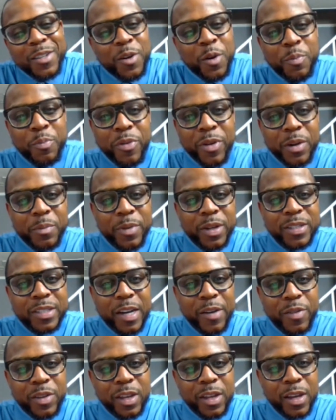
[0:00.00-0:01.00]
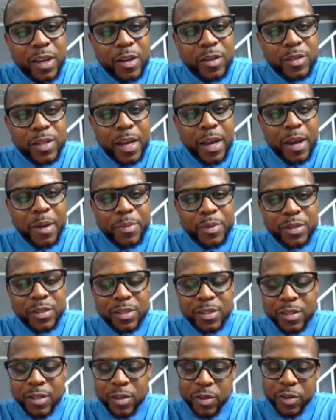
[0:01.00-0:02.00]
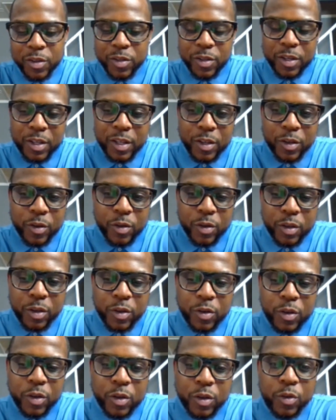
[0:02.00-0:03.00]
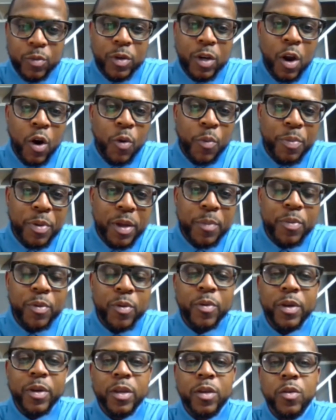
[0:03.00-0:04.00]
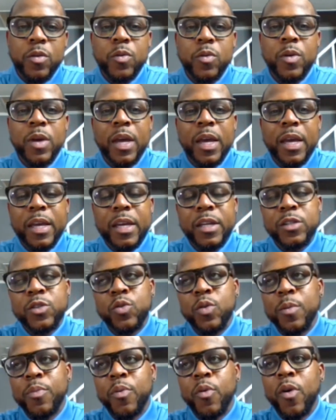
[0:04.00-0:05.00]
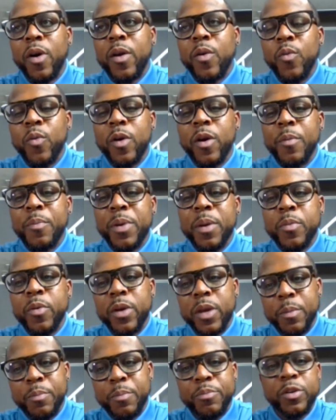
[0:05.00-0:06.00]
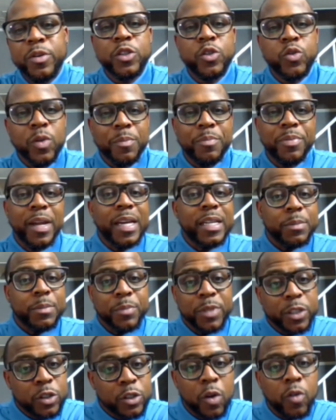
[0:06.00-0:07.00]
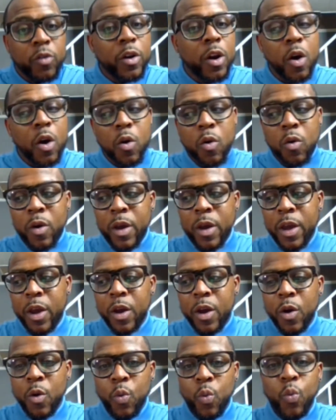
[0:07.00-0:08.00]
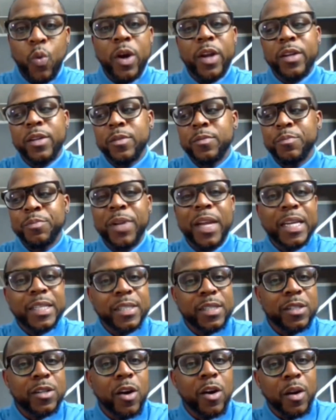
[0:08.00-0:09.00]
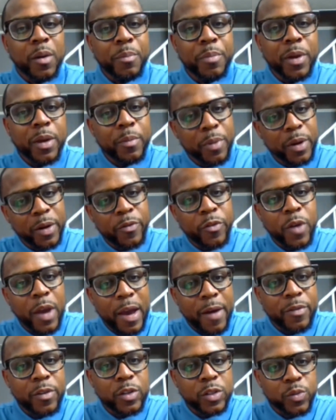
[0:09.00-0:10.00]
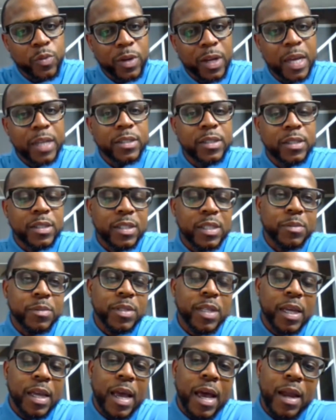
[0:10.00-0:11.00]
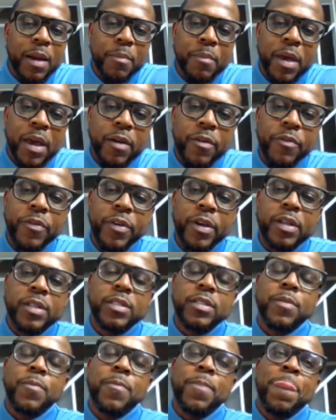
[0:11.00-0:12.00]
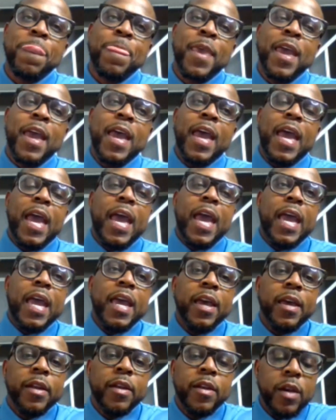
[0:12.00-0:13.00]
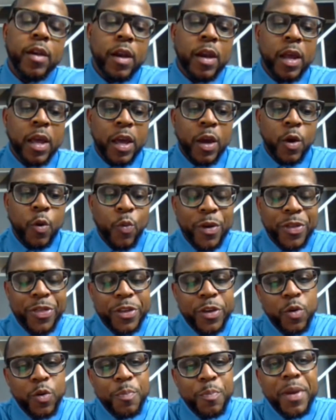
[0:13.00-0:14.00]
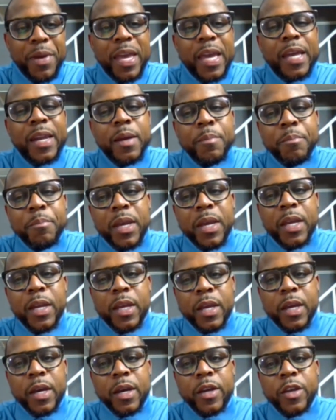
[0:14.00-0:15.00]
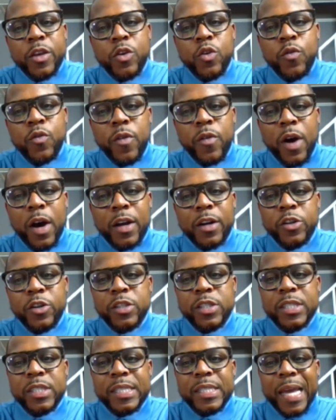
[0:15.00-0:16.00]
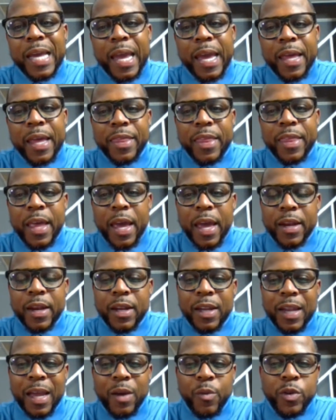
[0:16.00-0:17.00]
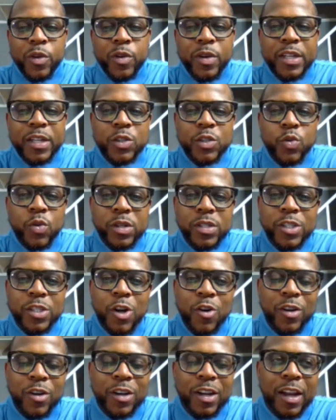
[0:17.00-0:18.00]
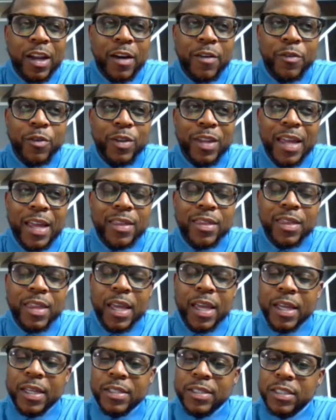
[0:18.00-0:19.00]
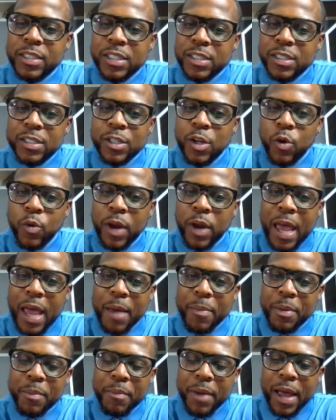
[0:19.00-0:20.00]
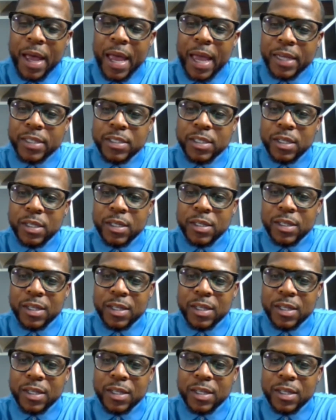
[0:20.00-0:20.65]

know pretty much everything else happens. You know you mm-hmm. you you know people and you get to a point where people can put you in place, but you don't know what place is going to be. But if you have those relationships, they kind of manifest. Mm -hmm. And with you being in media, you understand that like when you get to a certain level that things just don't happen by accident.